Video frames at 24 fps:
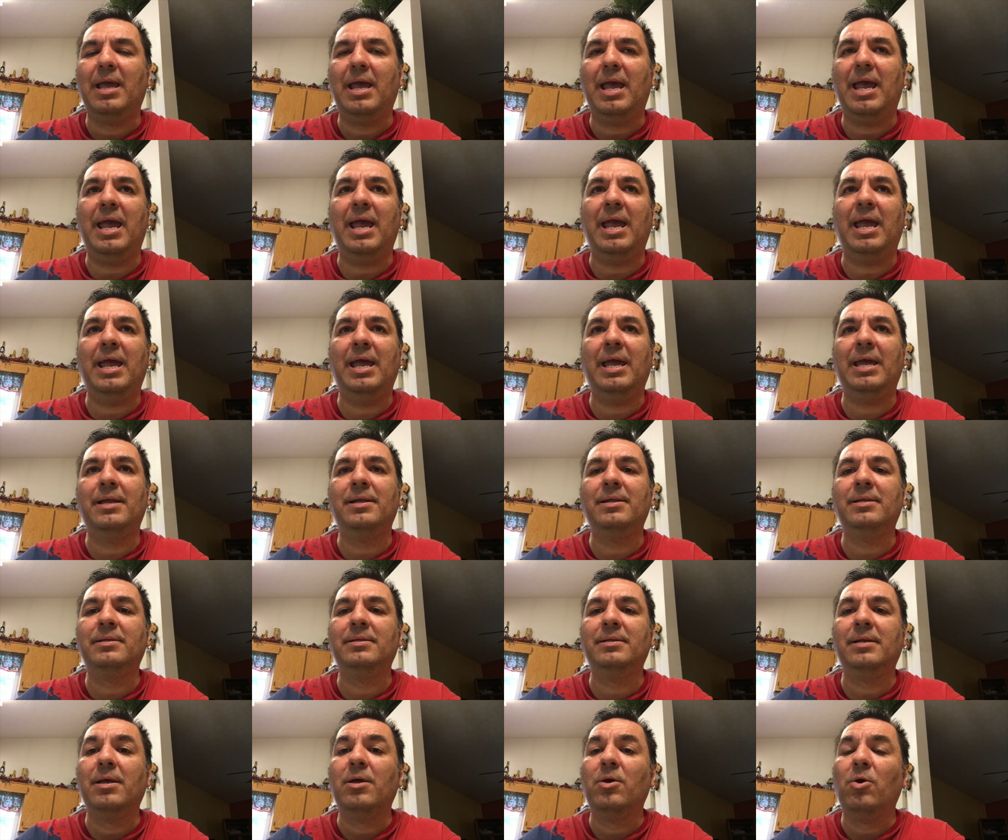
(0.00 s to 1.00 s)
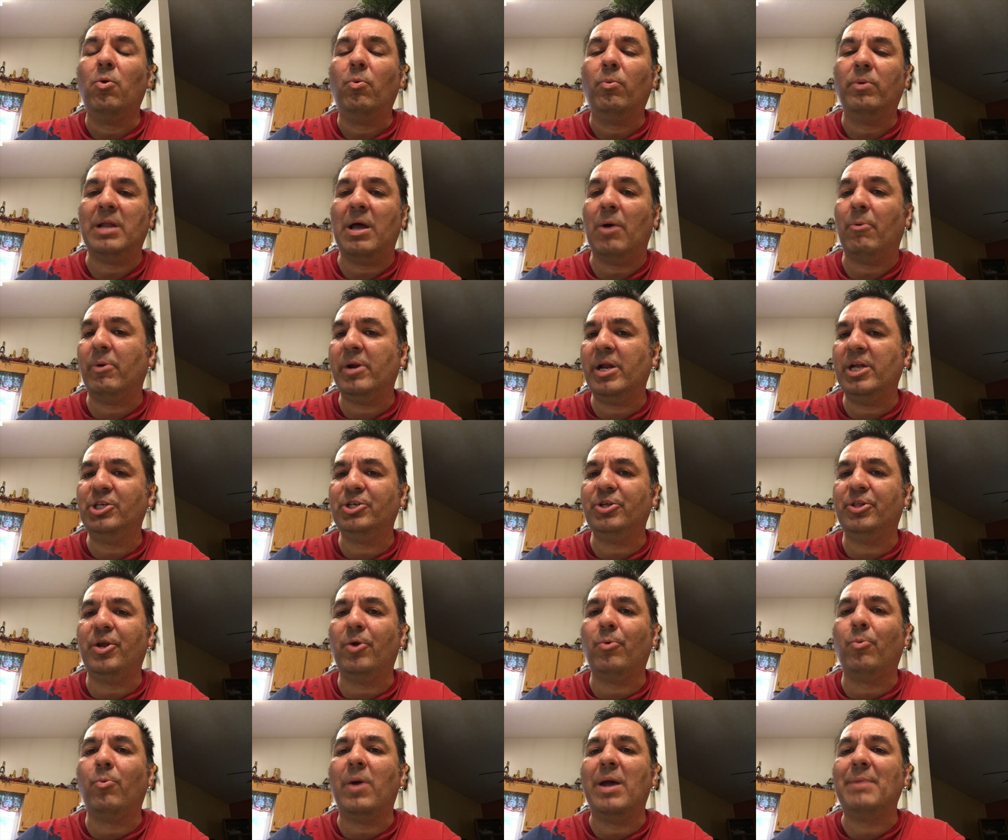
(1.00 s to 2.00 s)
And when I went into
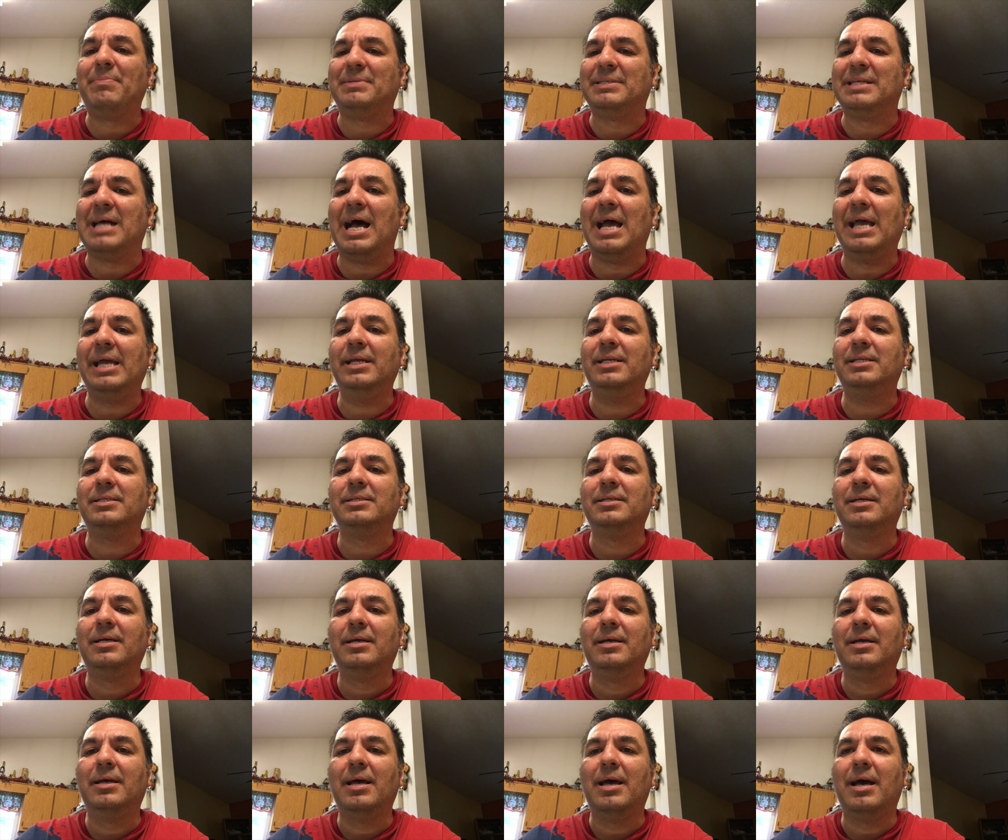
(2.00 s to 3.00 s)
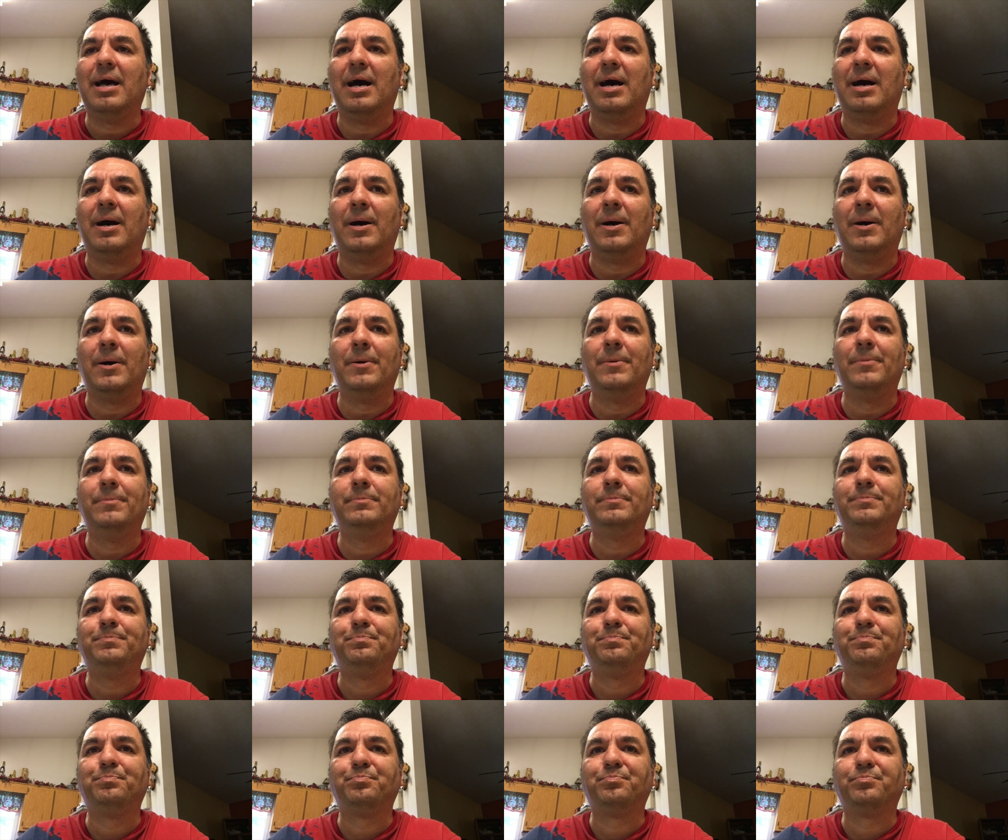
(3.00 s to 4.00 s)
their website, um,
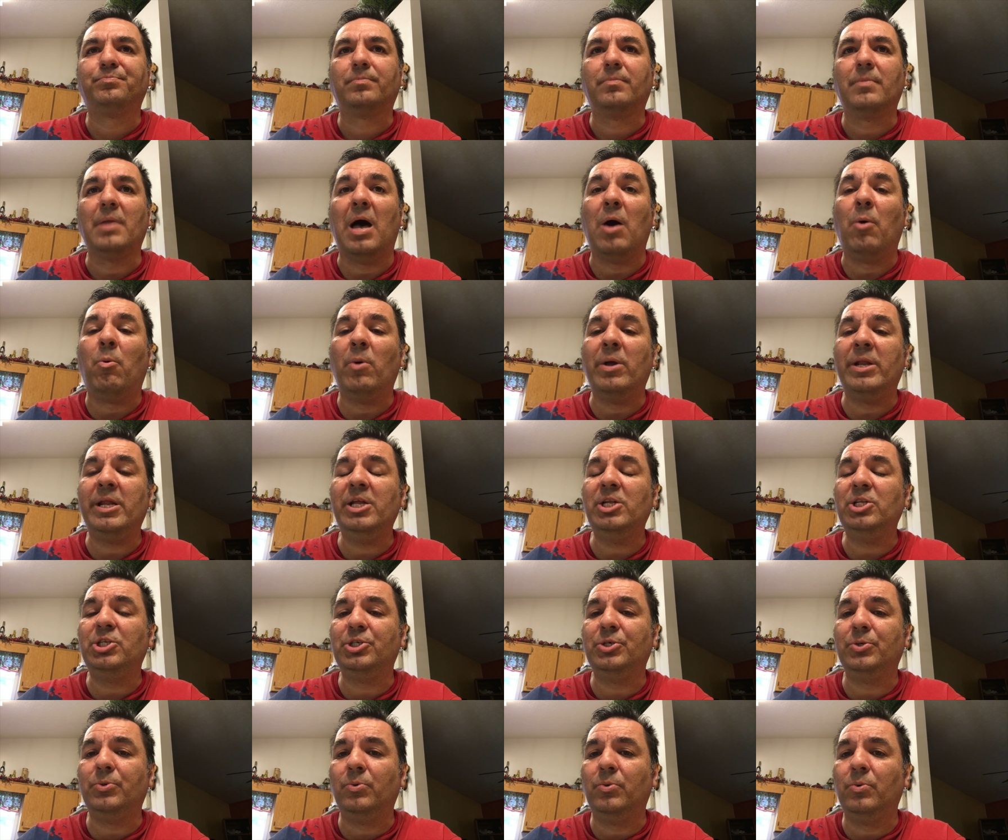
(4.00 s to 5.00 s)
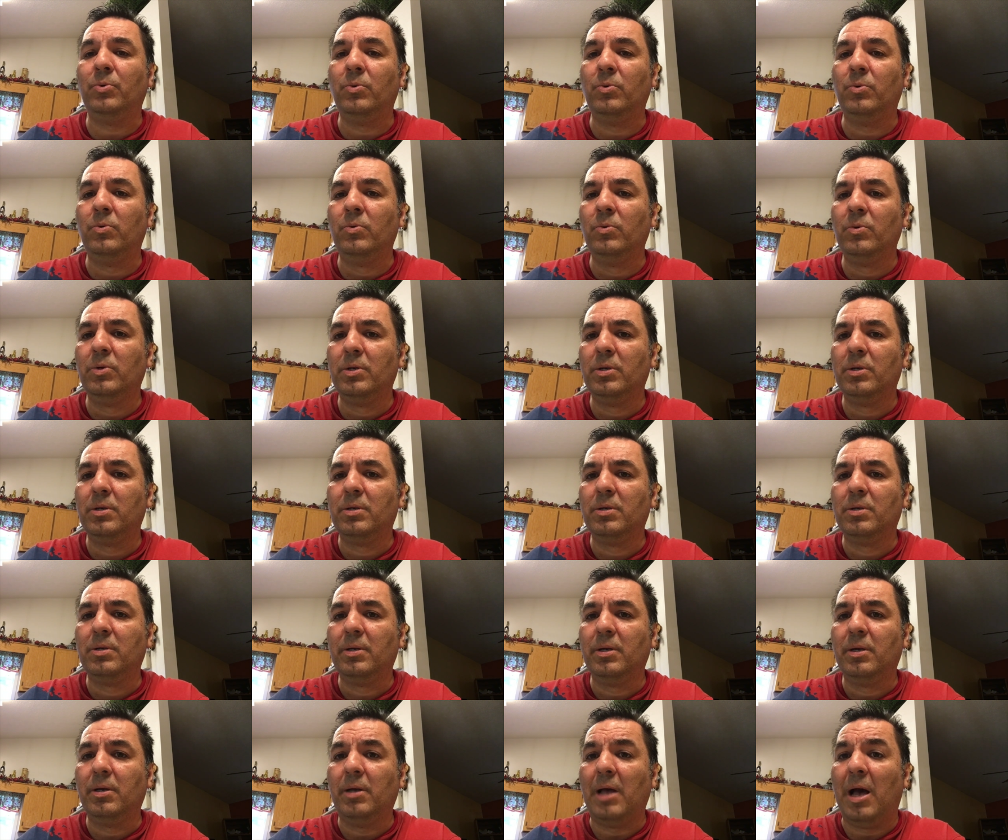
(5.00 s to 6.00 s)
I went into,
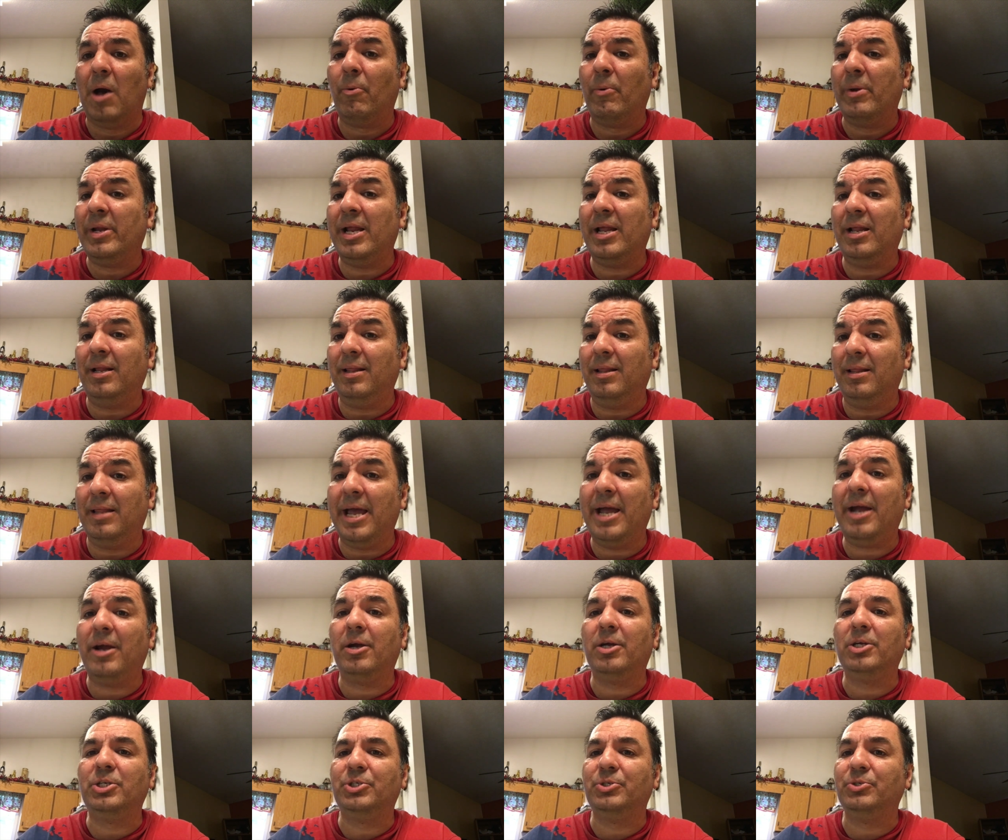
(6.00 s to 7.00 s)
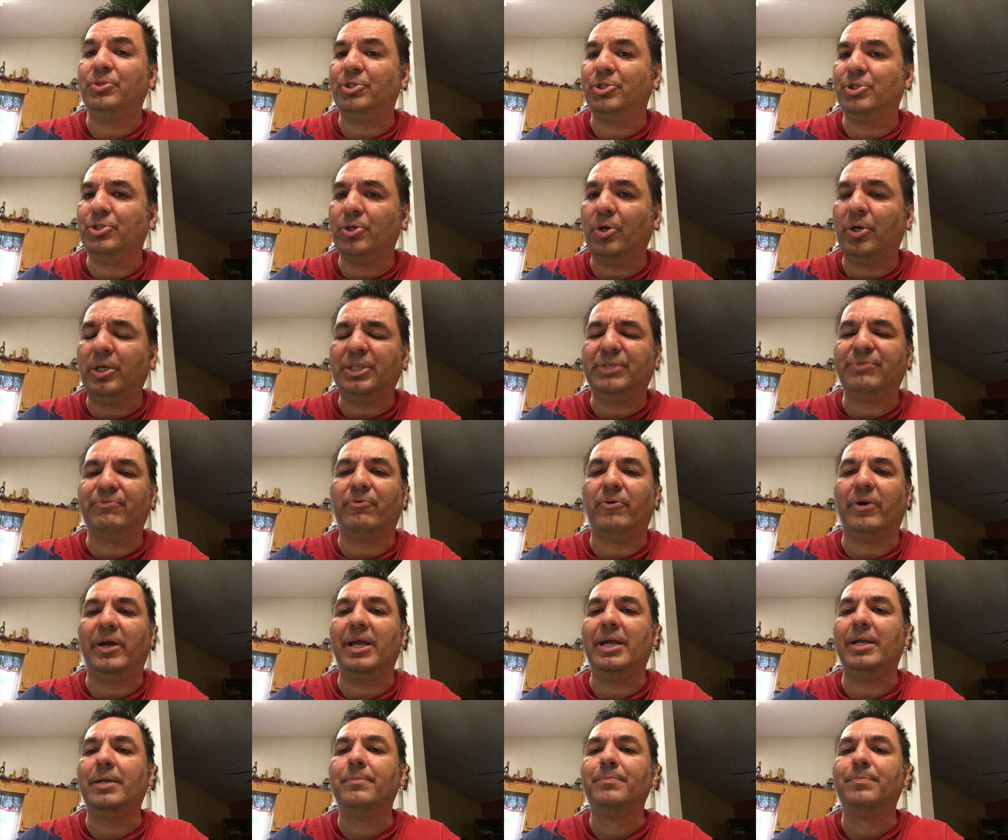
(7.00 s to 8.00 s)
I went there to search for
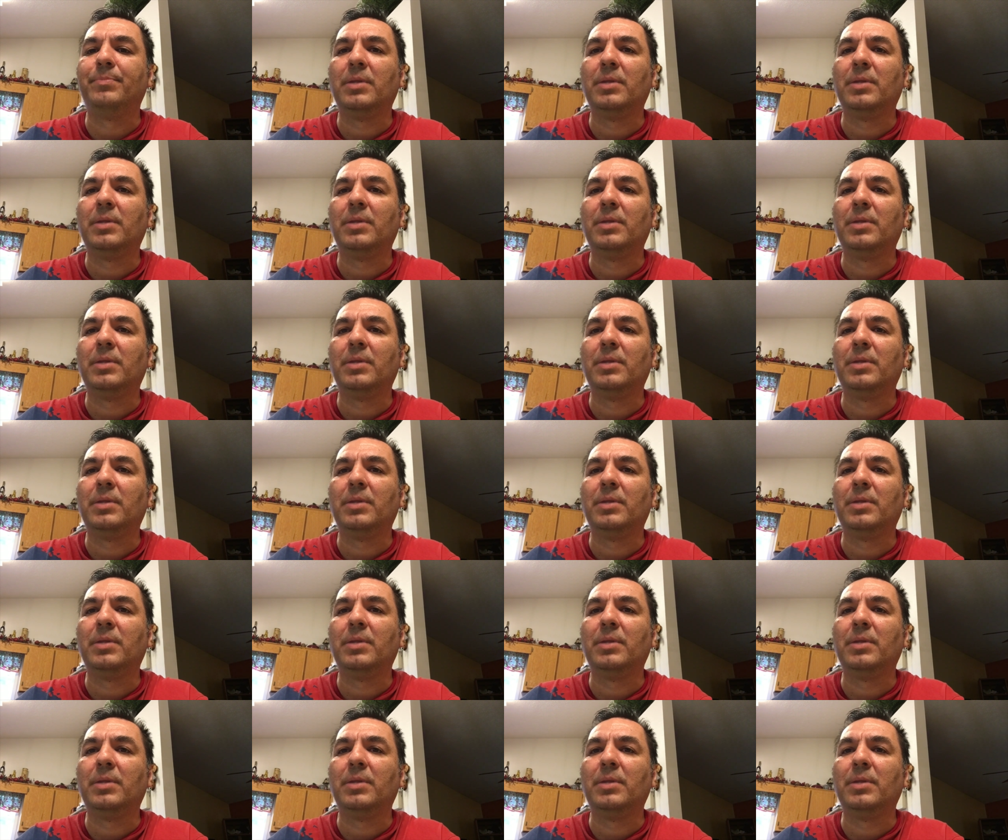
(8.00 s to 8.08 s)
it.